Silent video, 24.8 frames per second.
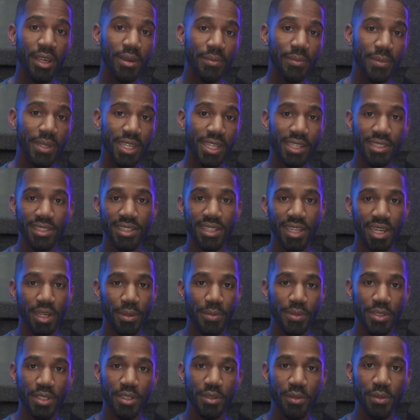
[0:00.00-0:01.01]
because it
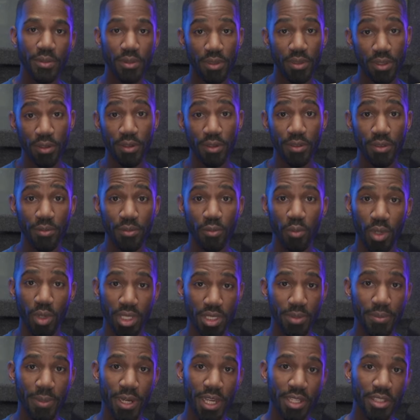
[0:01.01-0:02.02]
helps you learn
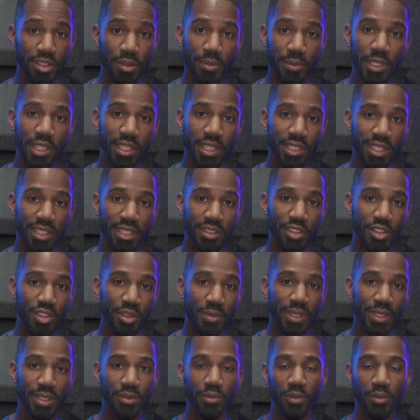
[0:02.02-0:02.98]
what's possible on the instrument,